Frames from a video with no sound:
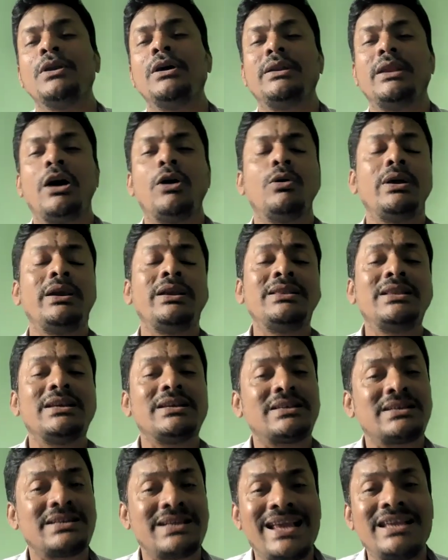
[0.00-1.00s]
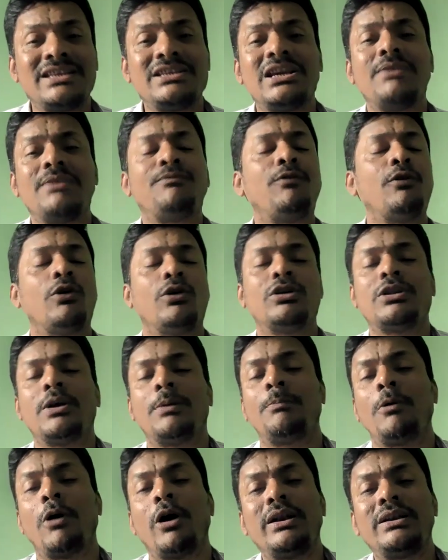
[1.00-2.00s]
Now, in the stanza 4, the
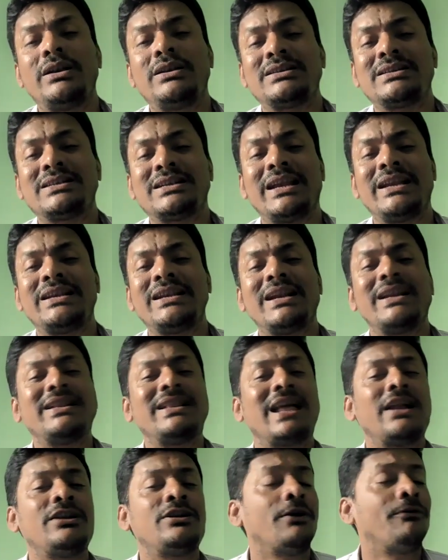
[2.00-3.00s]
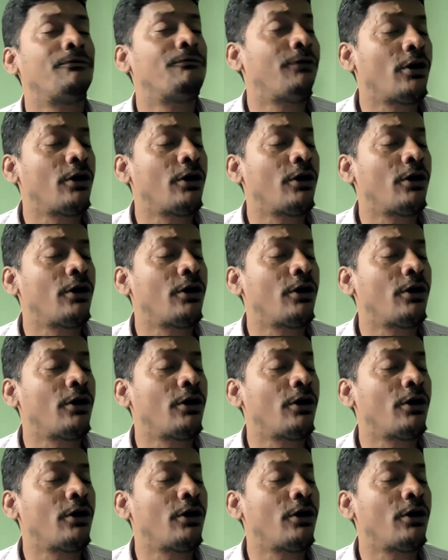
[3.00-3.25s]
poet stated that the